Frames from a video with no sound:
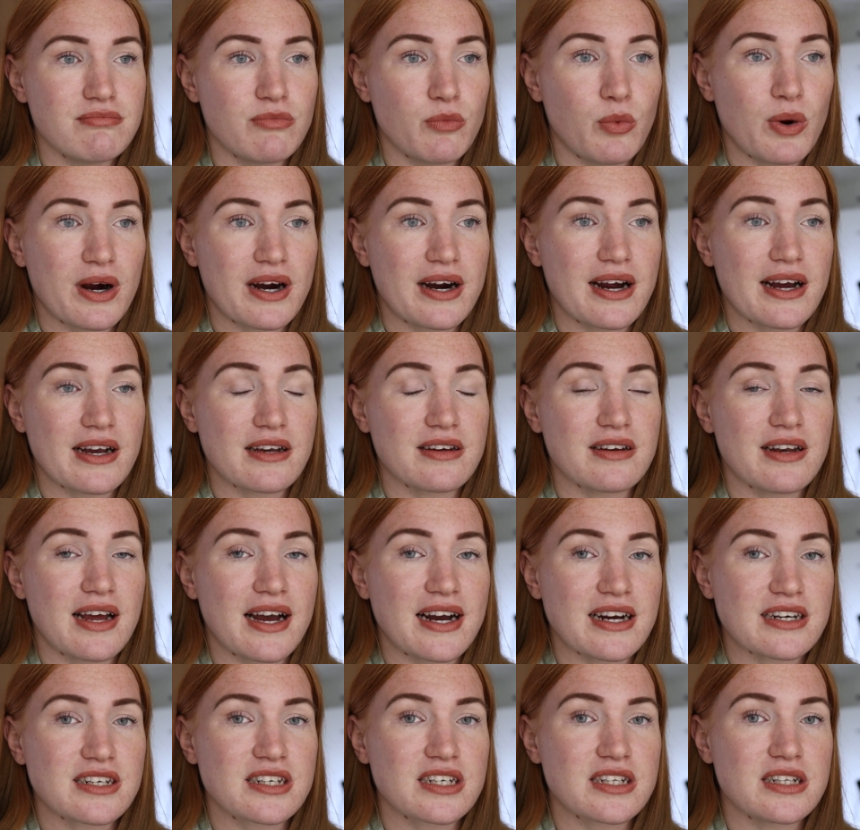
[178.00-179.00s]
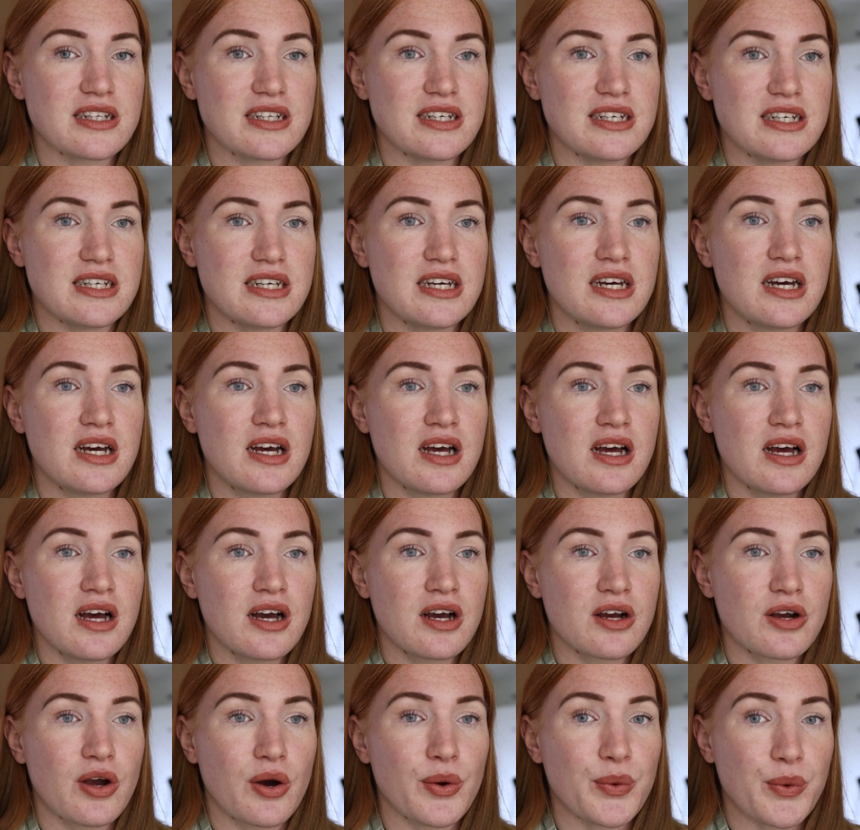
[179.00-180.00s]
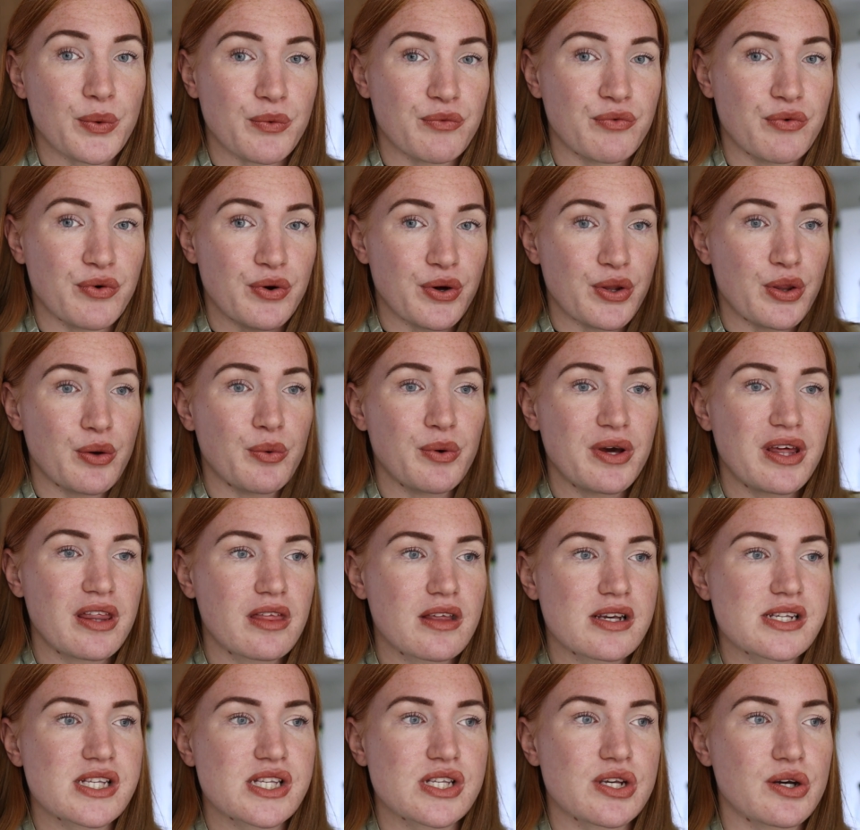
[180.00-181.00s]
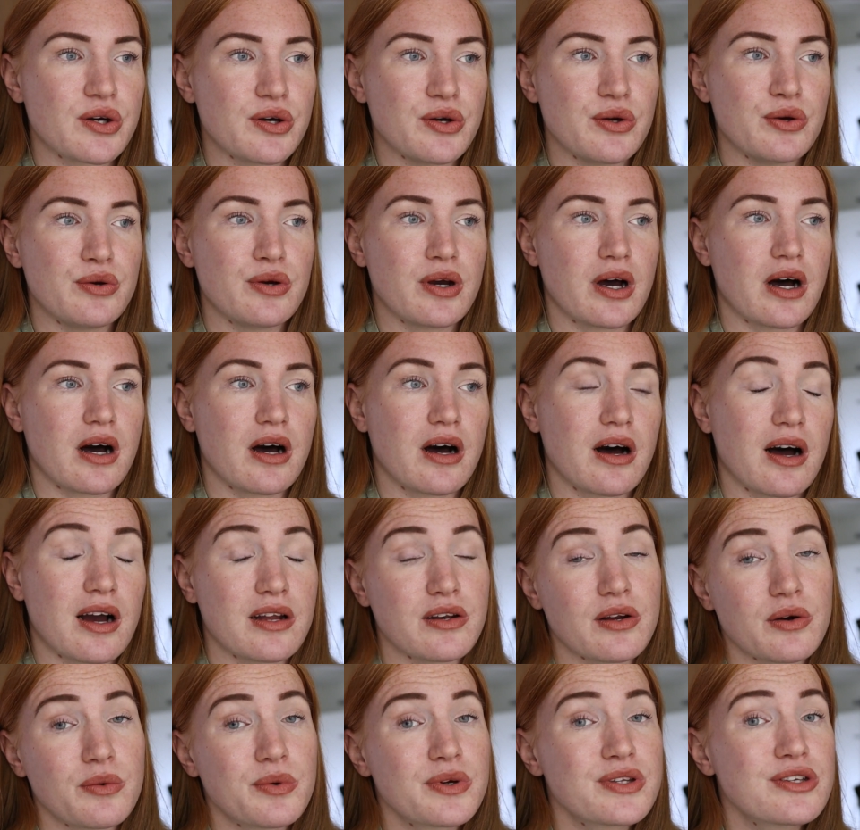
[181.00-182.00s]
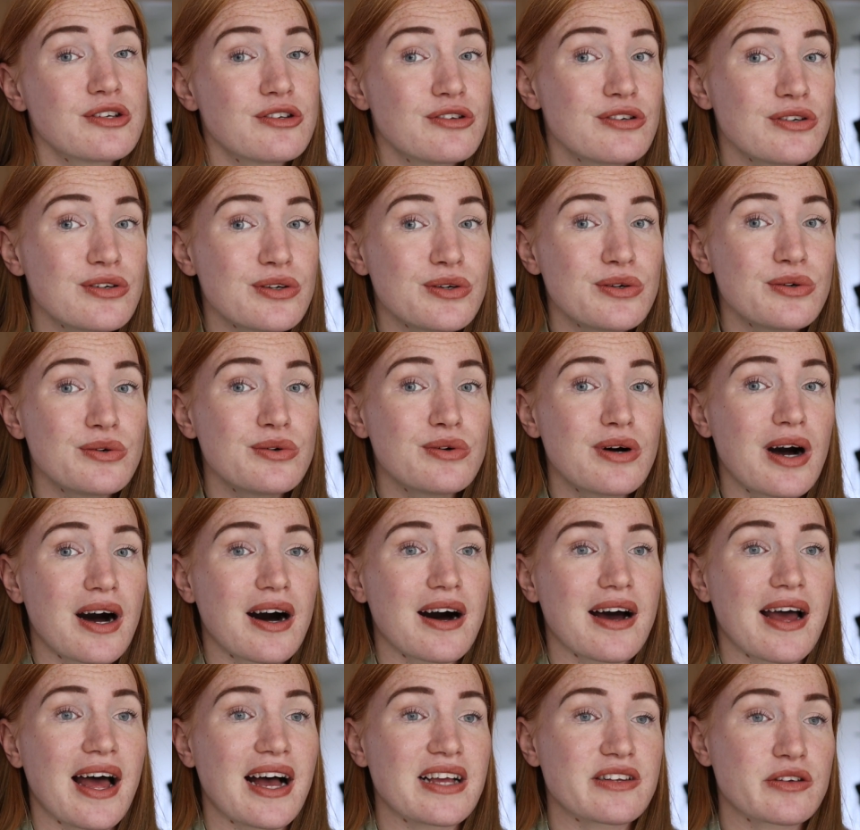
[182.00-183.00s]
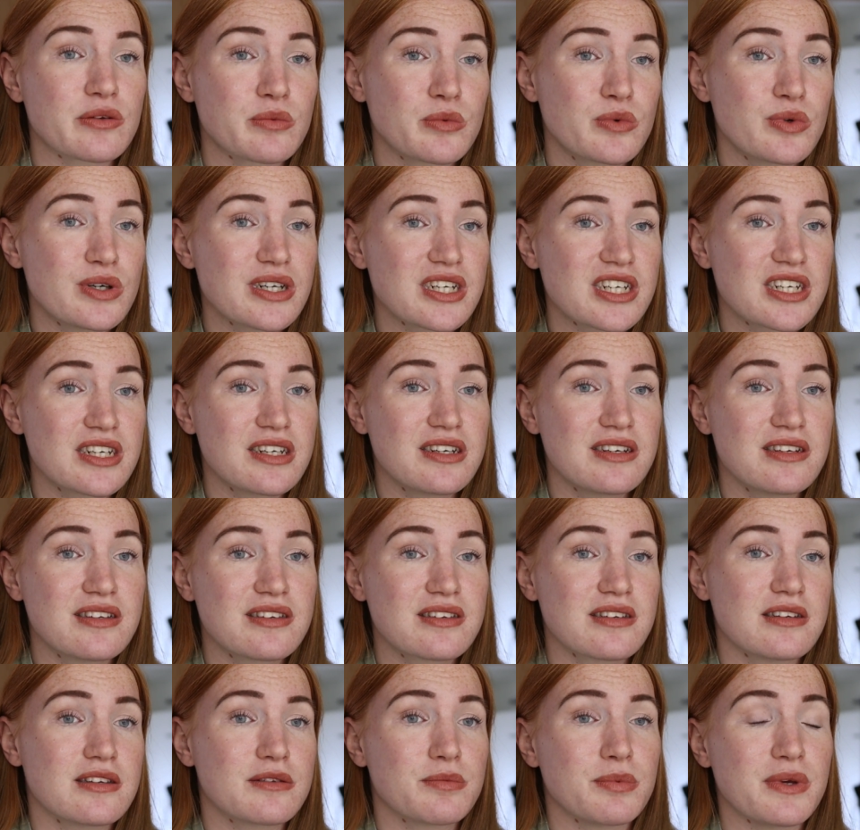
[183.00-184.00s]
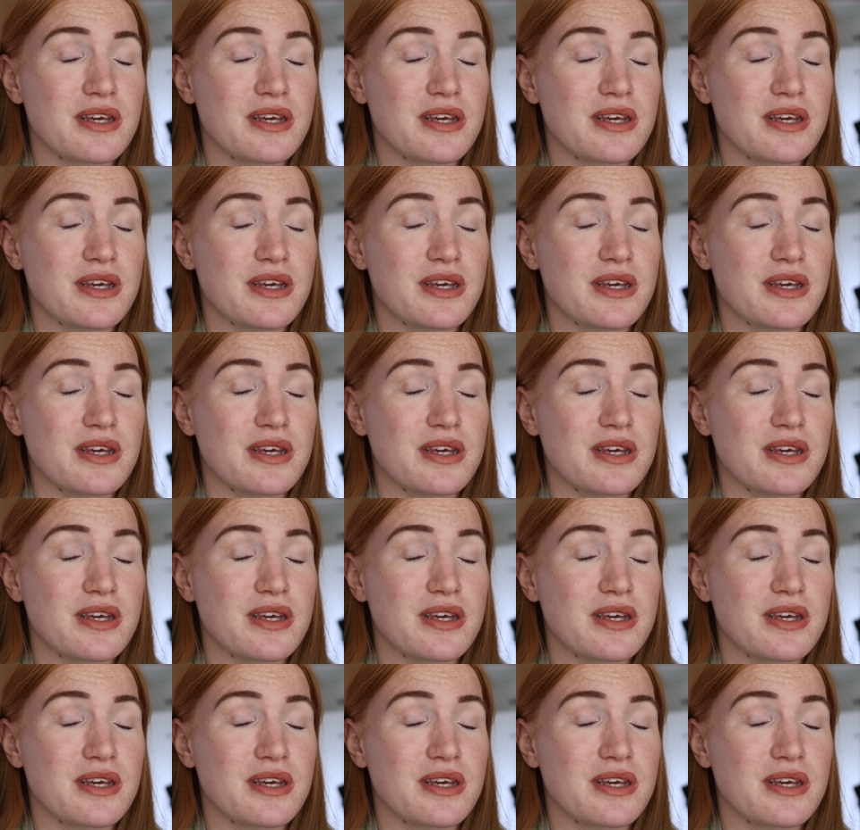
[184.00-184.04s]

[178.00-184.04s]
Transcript: where I could actually go on further with, so I know what to do. I have some questions, it's